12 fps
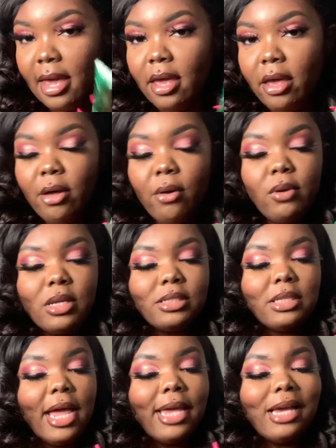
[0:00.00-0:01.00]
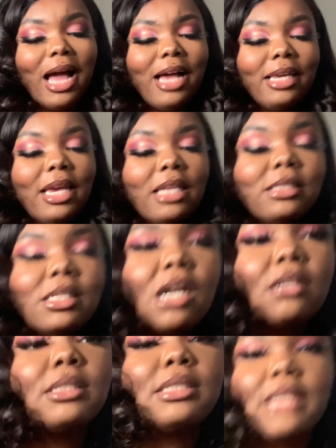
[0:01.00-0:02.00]
L, is like, I guess there
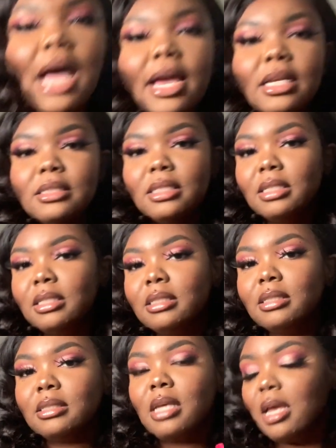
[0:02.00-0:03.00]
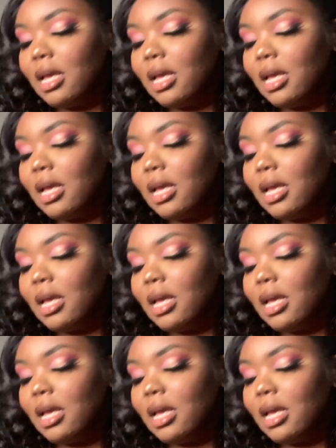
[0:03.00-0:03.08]
are sizes.